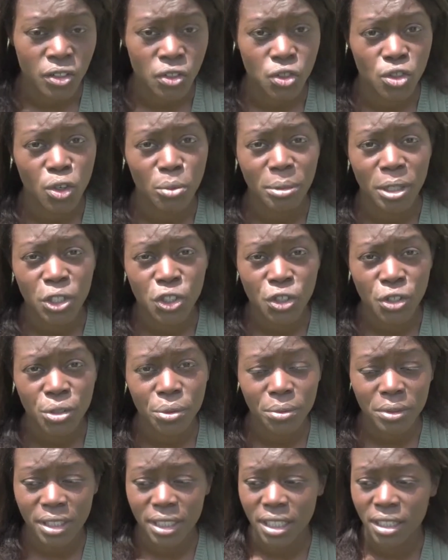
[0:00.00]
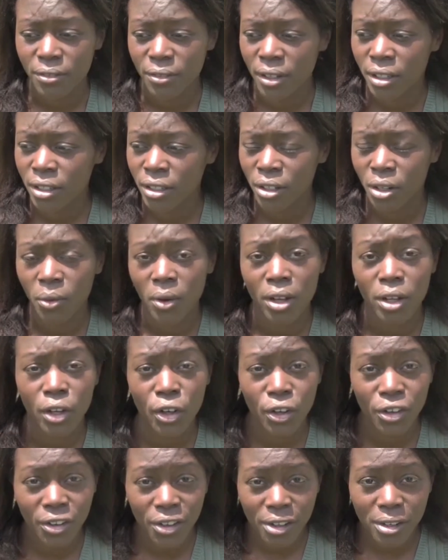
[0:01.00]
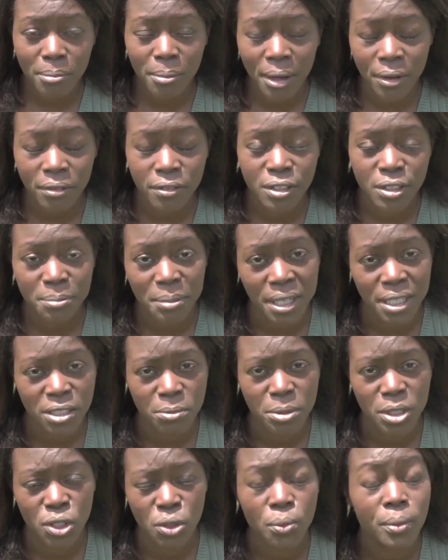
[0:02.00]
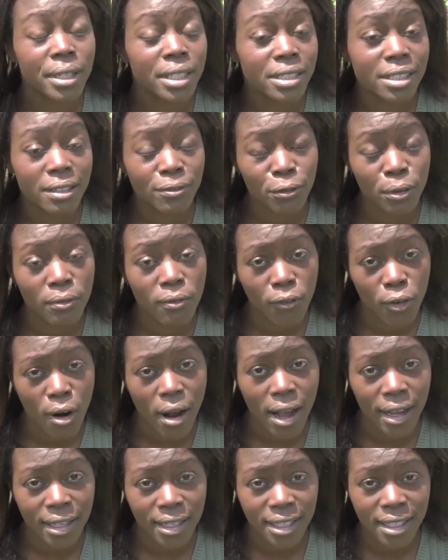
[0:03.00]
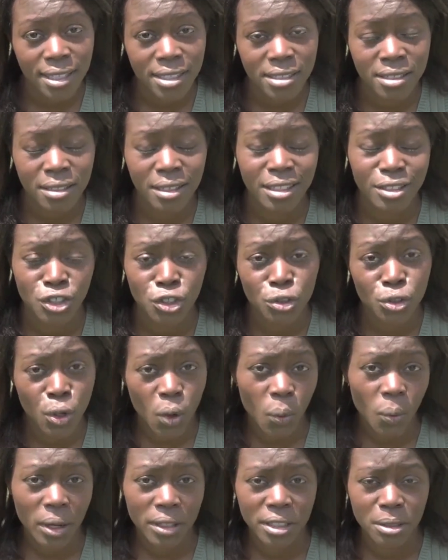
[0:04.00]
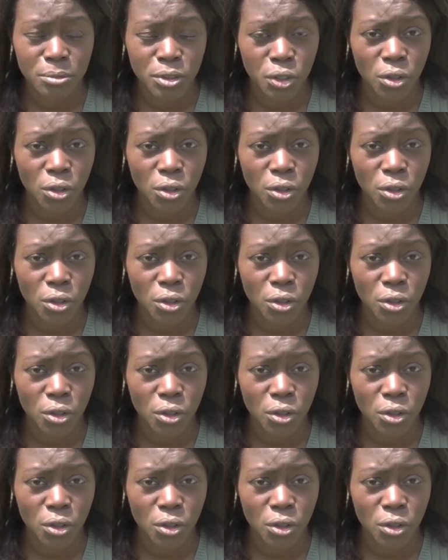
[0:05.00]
So make sure you leave, you know, a good amount of space between different varieties, because you don't want them to